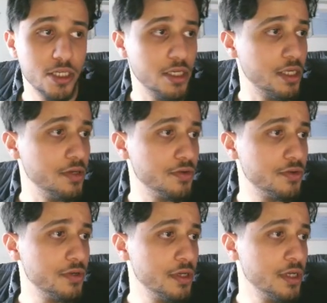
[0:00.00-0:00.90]

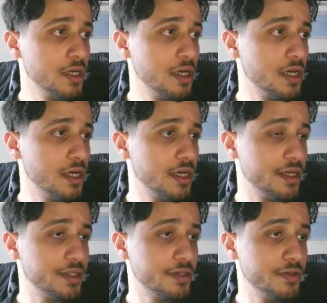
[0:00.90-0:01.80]
here,
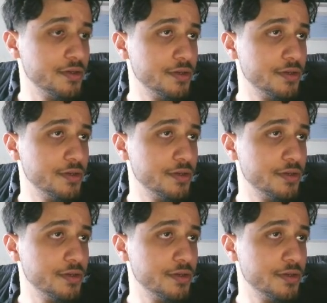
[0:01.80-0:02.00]
and